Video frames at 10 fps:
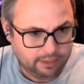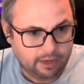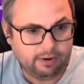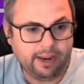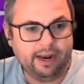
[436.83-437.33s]

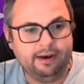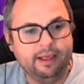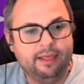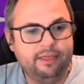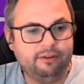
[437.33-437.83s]
Okay,
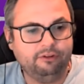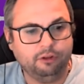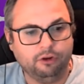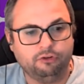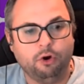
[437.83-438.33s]
and this
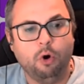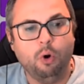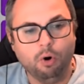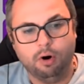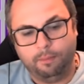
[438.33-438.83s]
looks
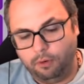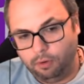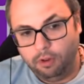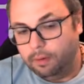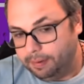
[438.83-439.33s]

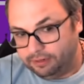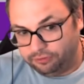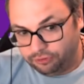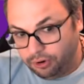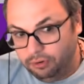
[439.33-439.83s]
horrible, but
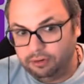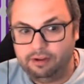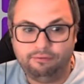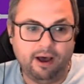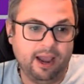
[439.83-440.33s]
it's
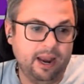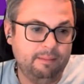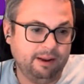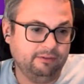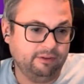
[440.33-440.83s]
totally
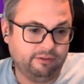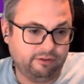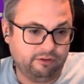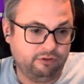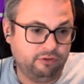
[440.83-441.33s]
fine because this
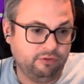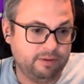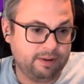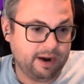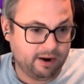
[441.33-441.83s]
is a
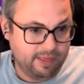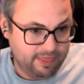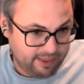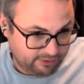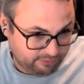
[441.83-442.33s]
2-3 pair
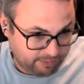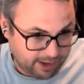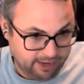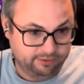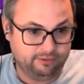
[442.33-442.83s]
in this
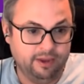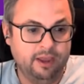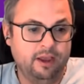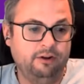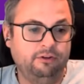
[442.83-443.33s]
box,
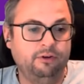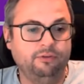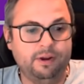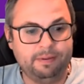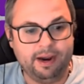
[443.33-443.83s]
a
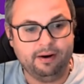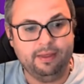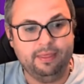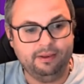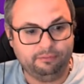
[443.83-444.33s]
2-3 pair
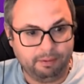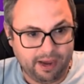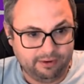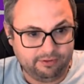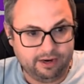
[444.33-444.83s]
in this
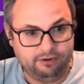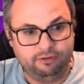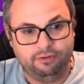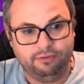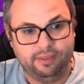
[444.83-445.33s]
box, and a
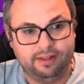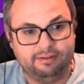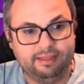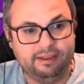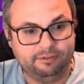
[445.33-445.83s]
2-3
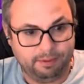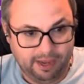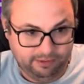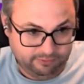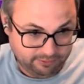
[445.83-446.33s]
that's in this
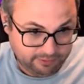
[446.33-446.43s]
box.